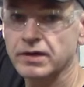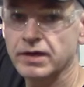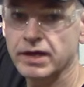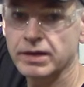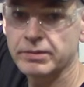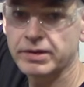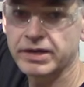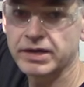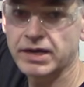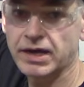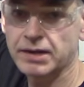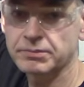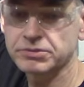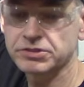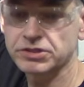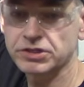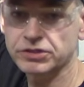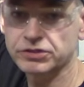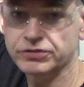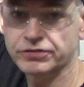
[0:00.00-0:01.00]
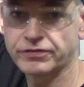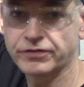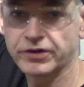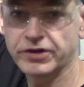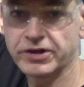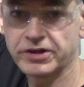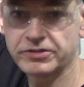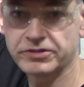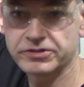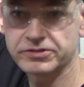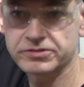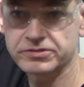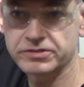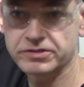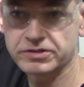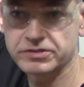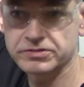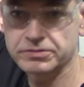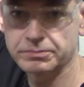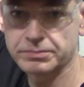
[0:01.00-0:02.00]
I mean, I'm 6 foot, and this
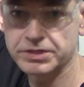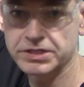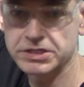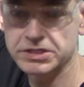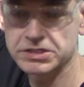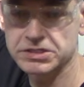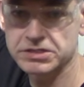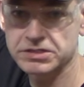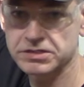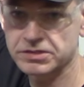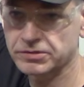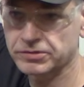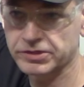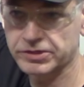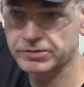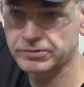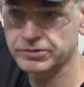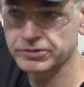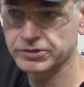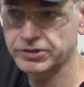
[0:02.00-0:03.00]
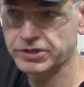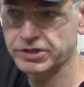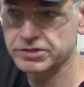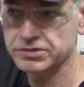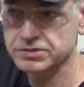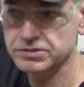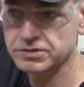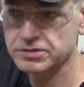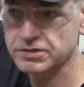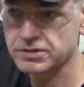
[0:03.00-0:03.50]
thing is a beast. It really is.